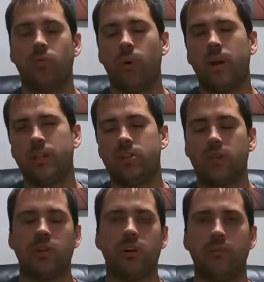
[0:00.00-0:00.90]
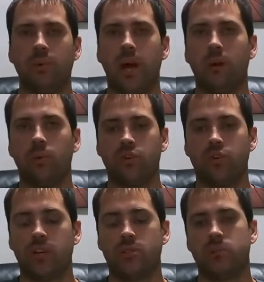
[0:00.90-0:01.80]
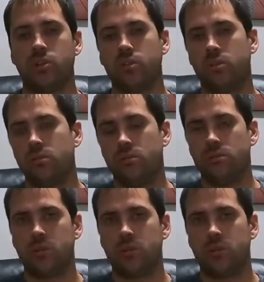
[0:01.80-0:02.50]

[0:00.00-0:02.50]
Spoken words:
well, it's also going to matter what transmission you use.